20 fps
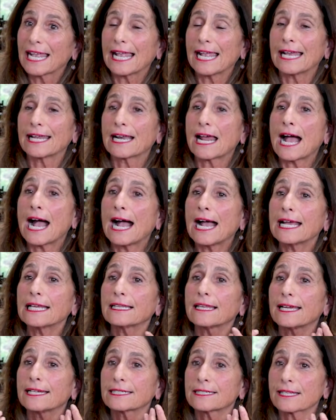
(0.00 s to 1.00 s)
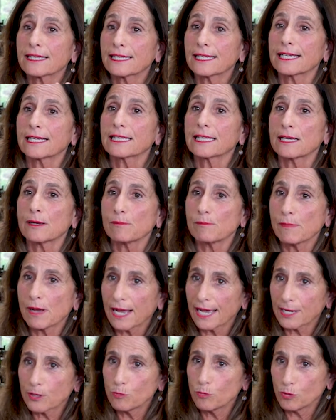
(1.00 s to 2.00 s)
And I like to think that
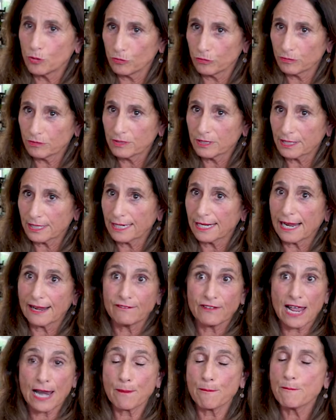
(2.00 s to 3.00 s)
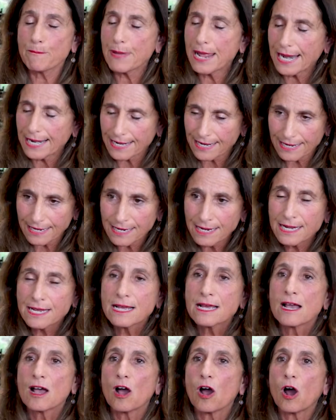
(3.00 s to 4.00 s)
my wounds, and I've had many,
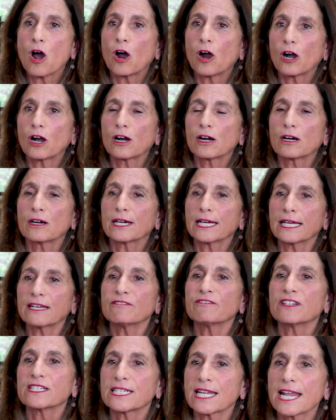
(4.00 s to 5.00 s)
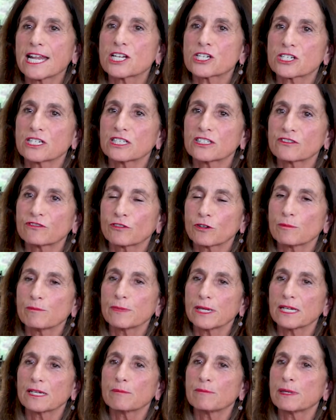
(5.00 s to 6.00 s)
are invitations for
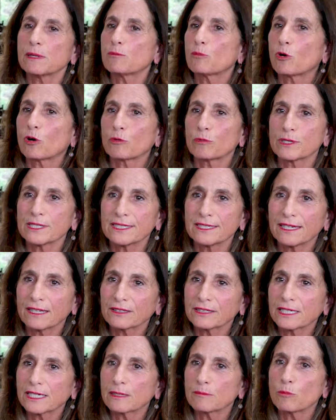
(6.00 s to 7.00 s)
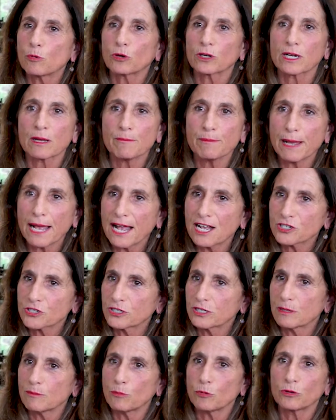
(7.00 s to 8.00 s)
me to be more resilient, more
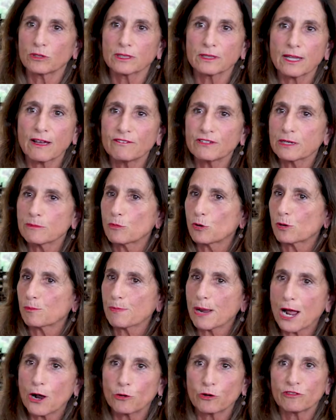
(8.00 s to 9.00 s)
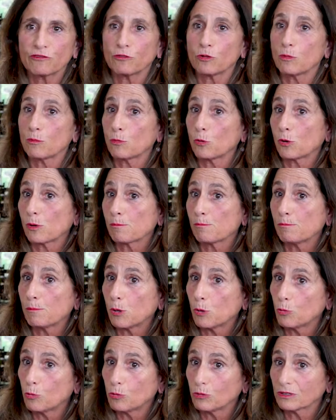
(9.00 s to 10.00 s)
compassionate, more loving, more powerful, more
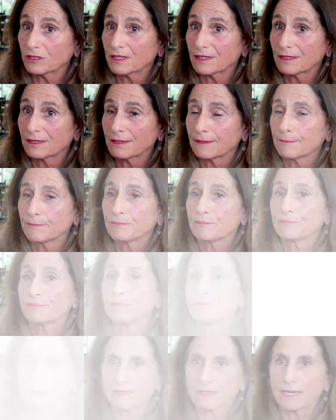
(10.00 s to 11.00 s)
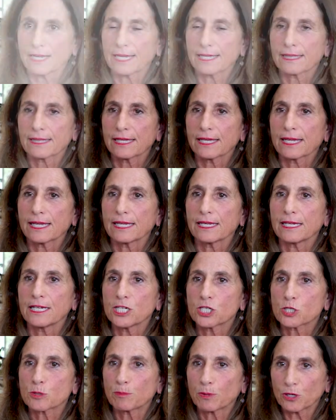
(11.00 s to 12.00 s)
bold. I think
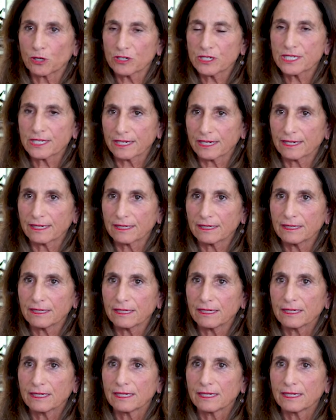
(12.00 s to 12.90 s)
each person